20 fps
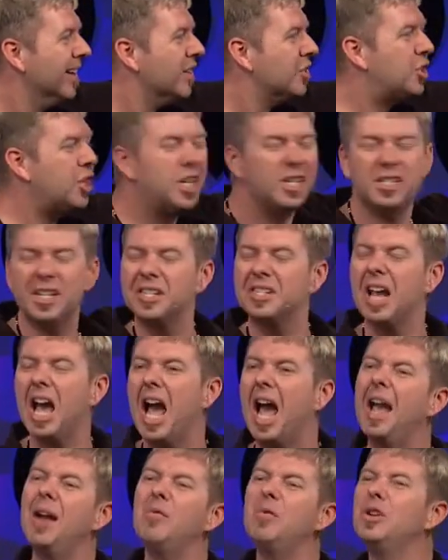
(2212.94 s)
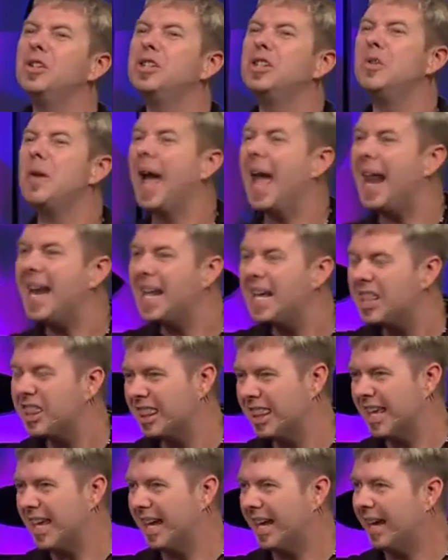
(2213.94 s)
Jesus, I will do
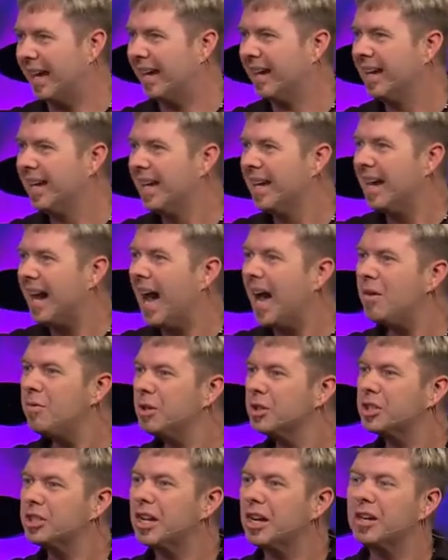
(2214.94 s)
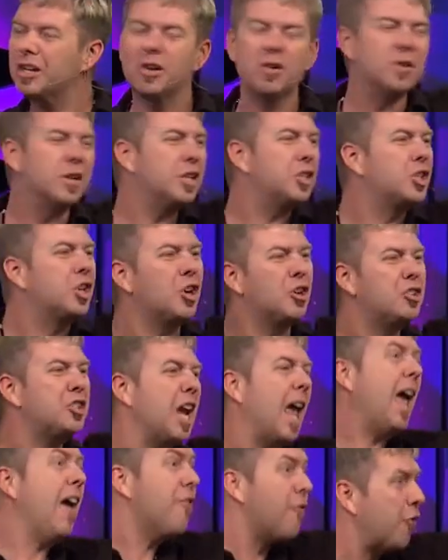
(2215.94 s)
anything. I will start going to church
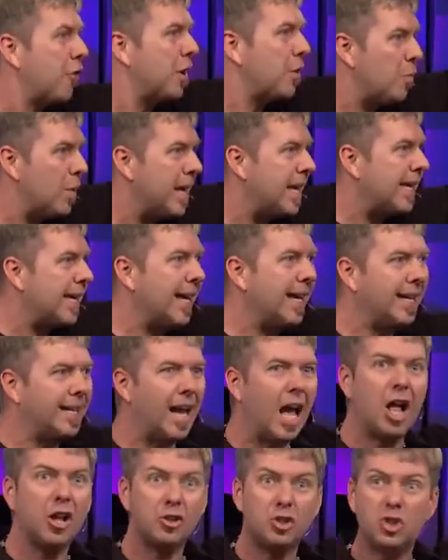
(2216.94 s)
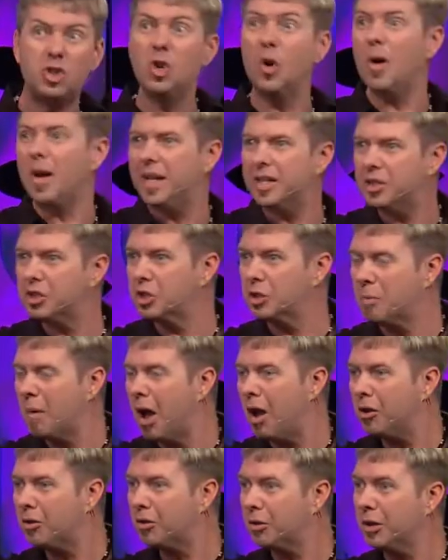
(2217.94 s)
every weekend. I'll join a
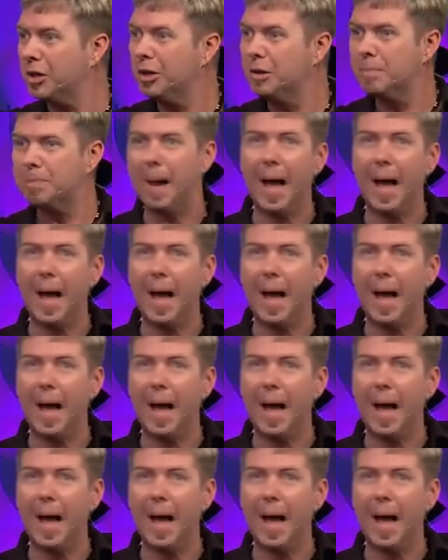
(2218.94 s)
small group.